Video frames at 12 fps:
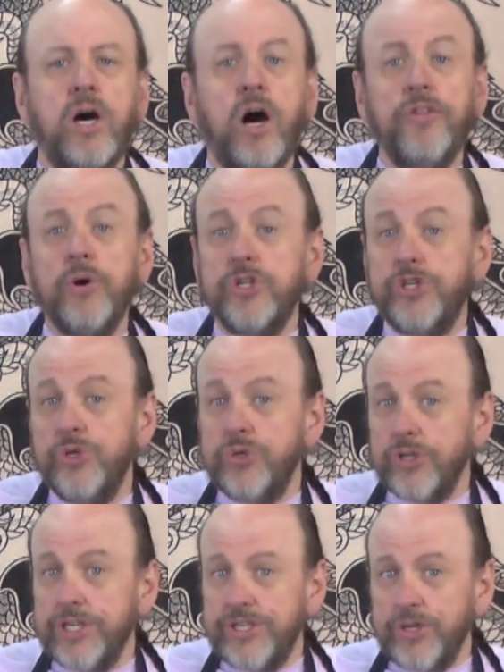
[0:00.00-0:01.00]
Although it's
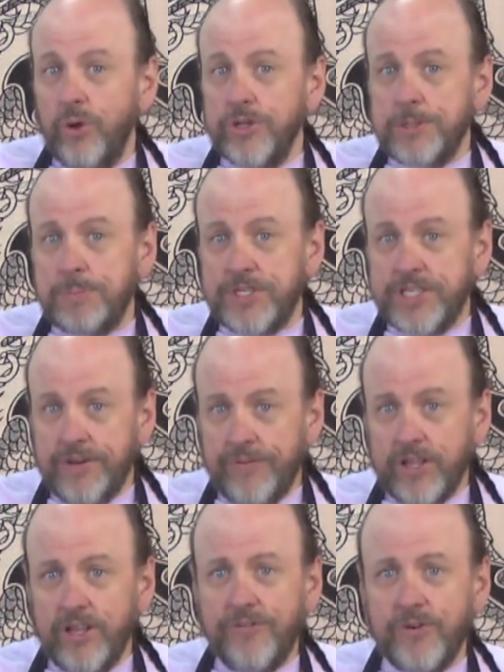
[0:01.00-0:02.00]
usually sold
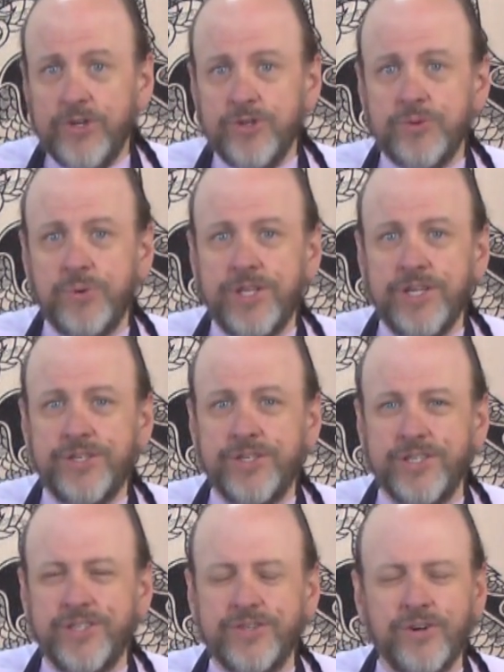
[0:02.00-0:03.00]
specifically for use with
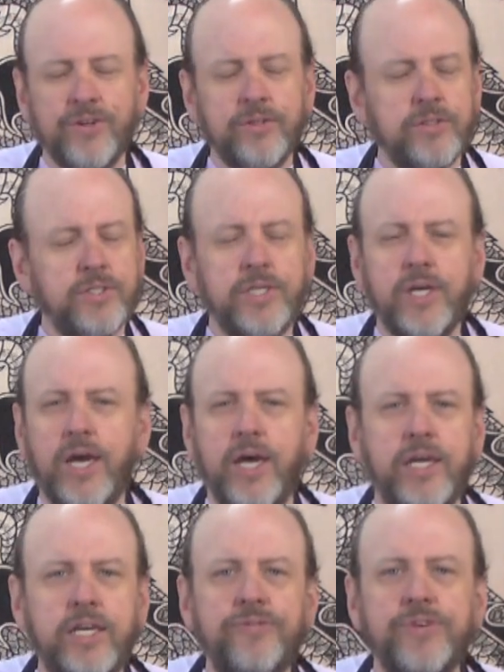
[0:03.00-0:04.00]
incense or,
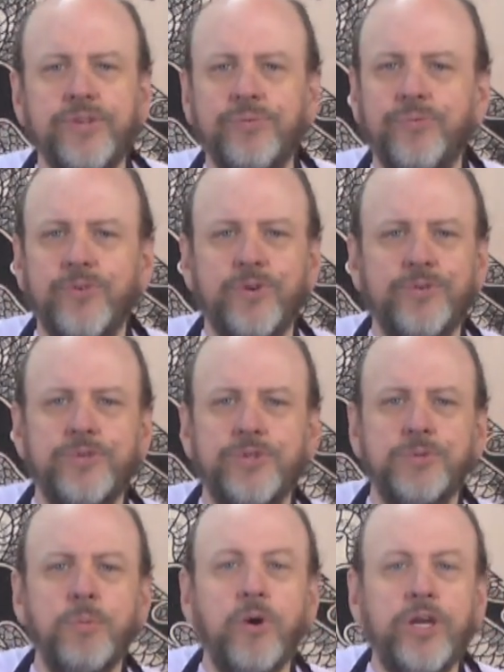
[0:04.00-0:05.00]
even for
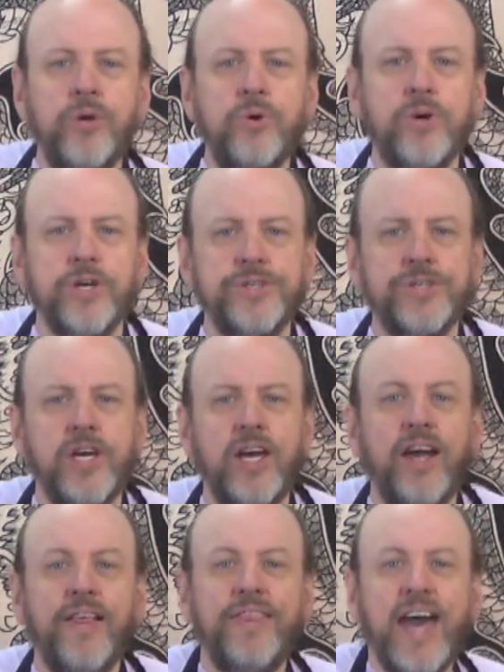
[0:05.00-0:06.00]
smoking hookahs,
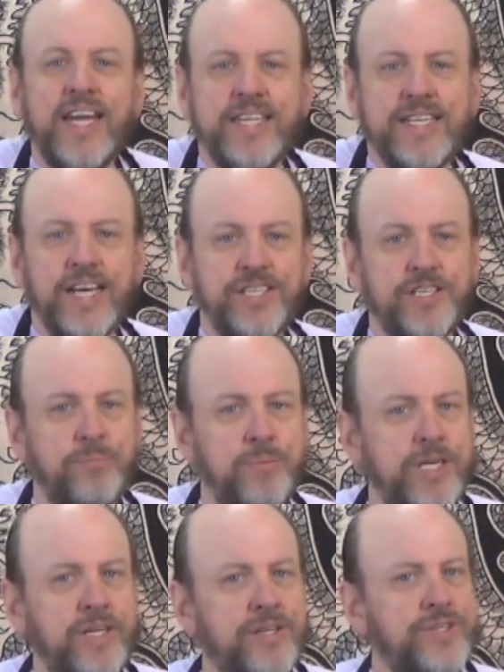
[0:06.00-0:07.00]
that doesn't
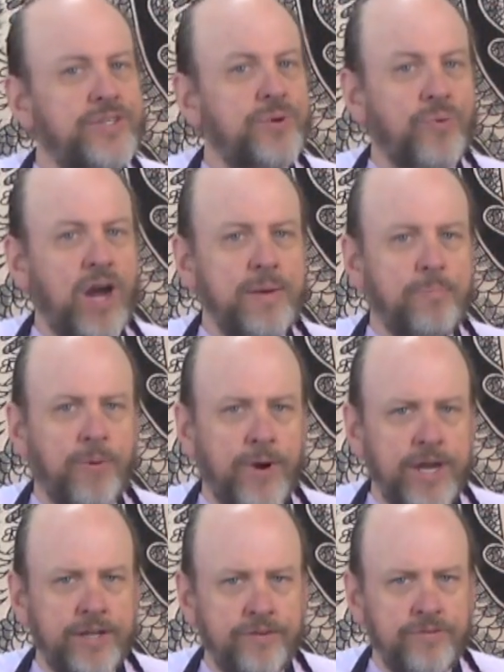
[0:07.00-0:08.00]
mean it's the right
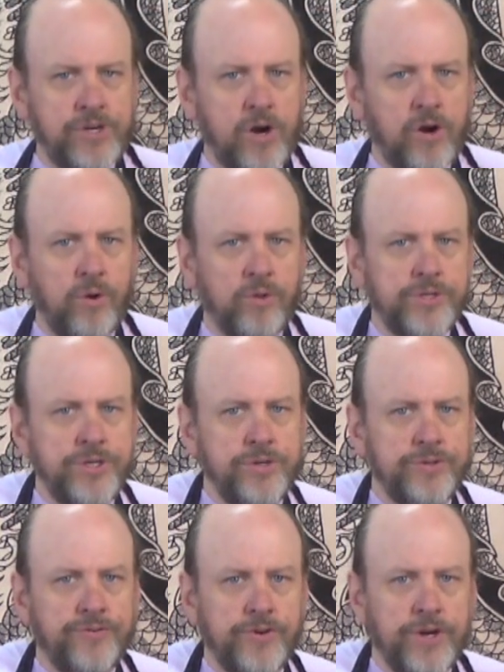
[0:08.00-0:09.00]
brand of charcoal to
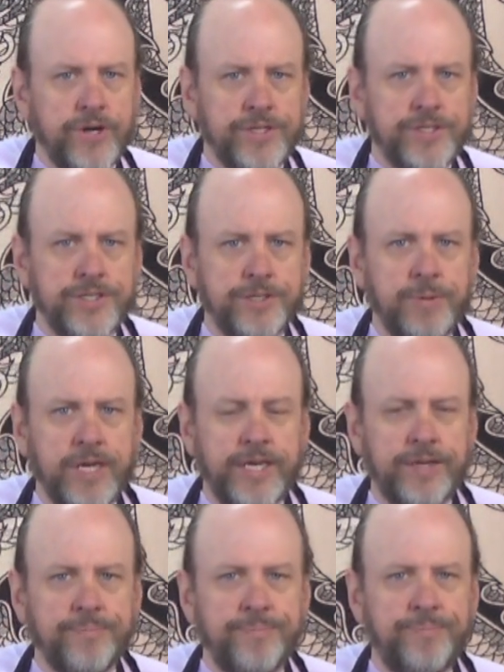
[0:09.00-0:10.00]
use for your incense
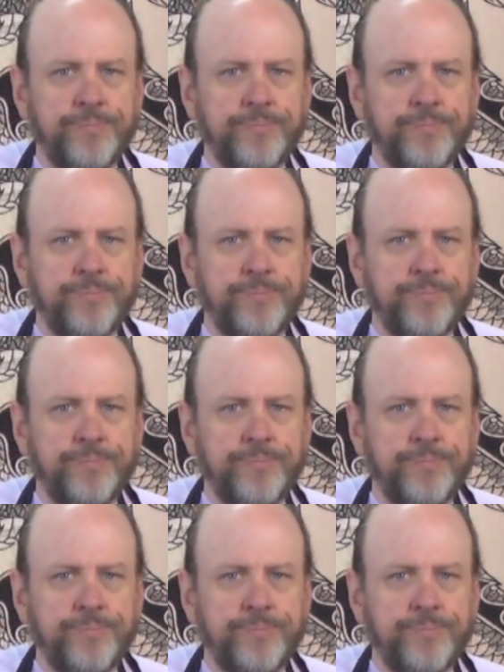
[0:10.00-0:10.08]
making.